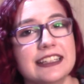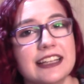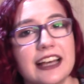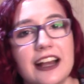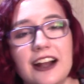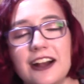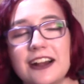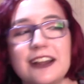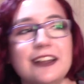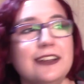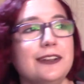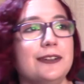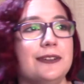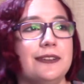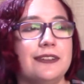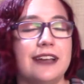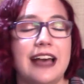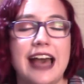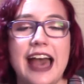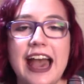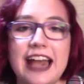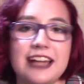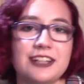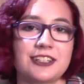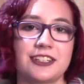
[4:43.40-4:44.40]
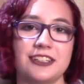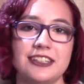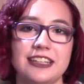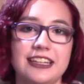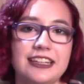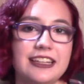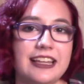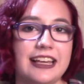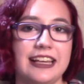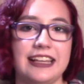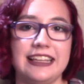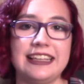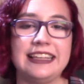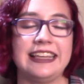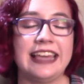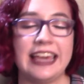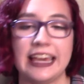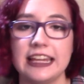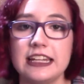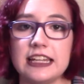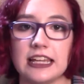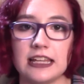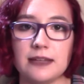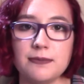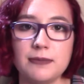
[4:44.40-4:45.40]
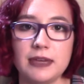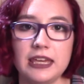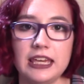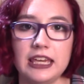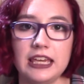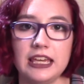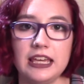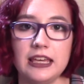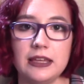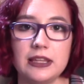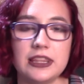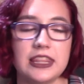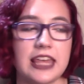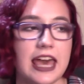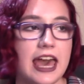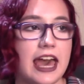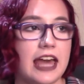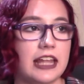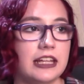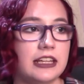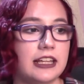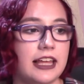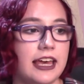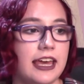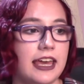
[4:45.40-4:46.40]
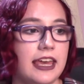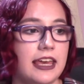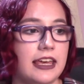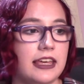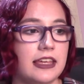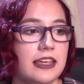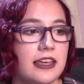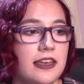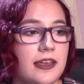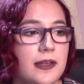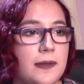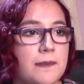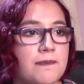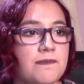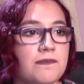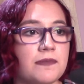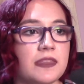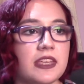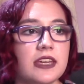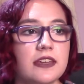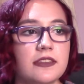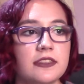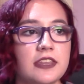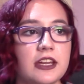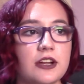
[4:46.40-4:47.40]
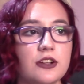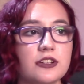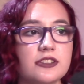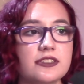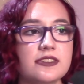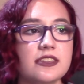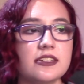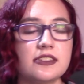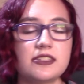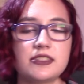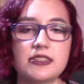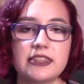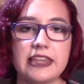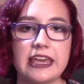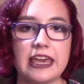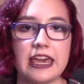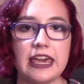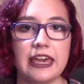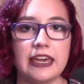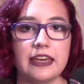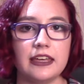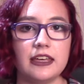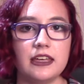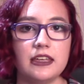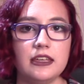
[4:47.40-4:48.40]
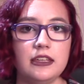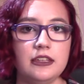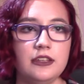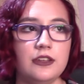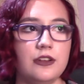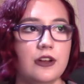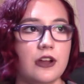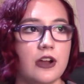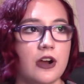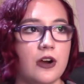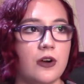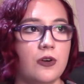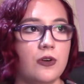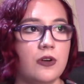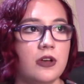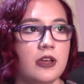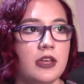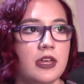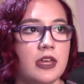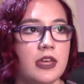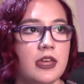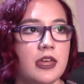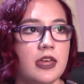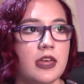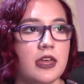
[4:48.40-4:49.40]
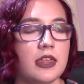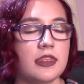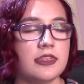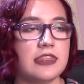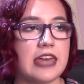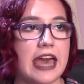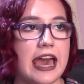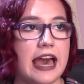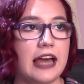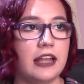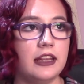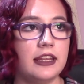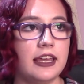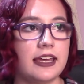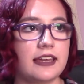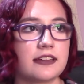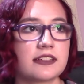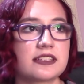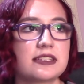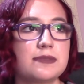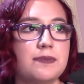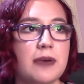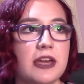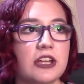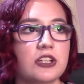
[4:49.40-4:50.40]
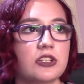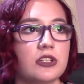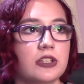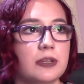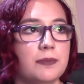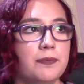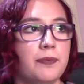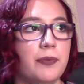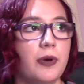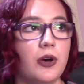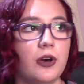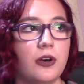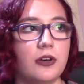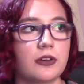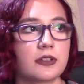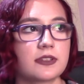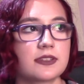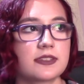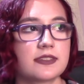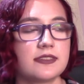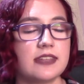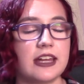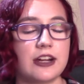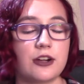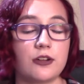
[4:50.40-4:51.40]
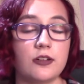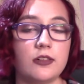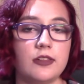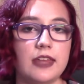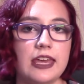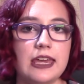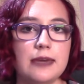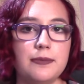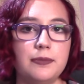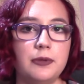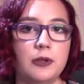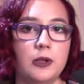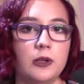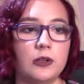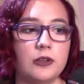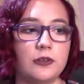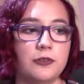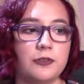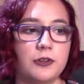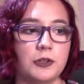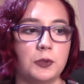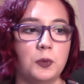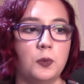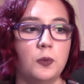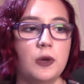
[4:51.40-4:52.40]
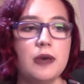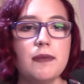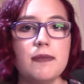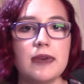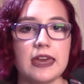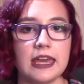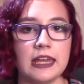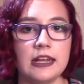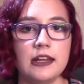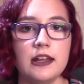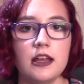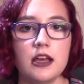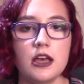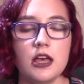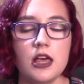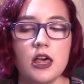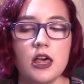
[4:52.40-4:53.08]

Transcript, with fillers: Are you actually like kidding me that like there's this thing, you know, that like especially books that are labeled for women